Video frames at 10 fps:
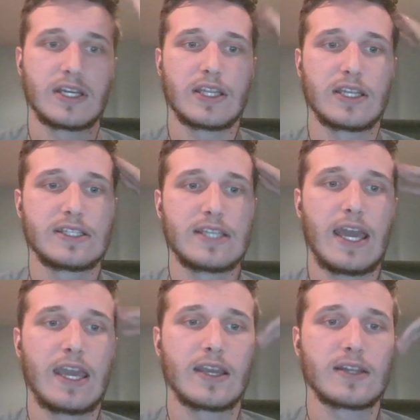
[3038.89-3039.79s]
and then
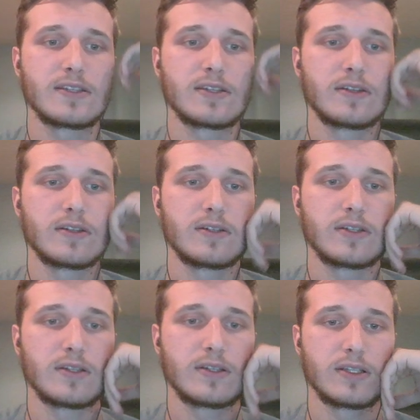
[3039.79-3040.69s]
tanked
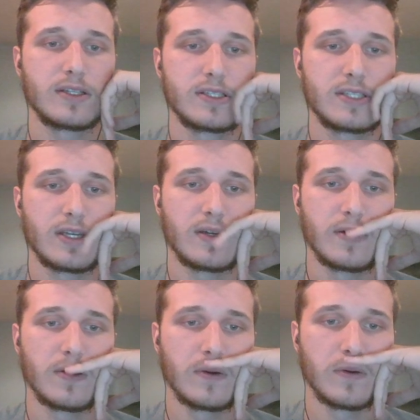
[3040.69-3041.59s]

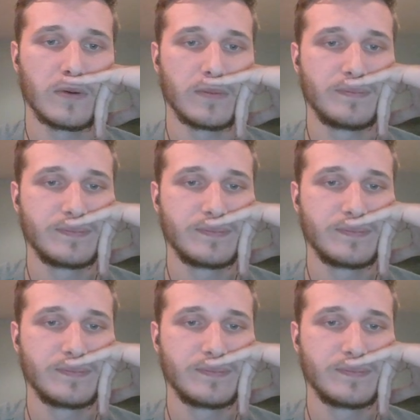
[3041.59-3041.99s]
to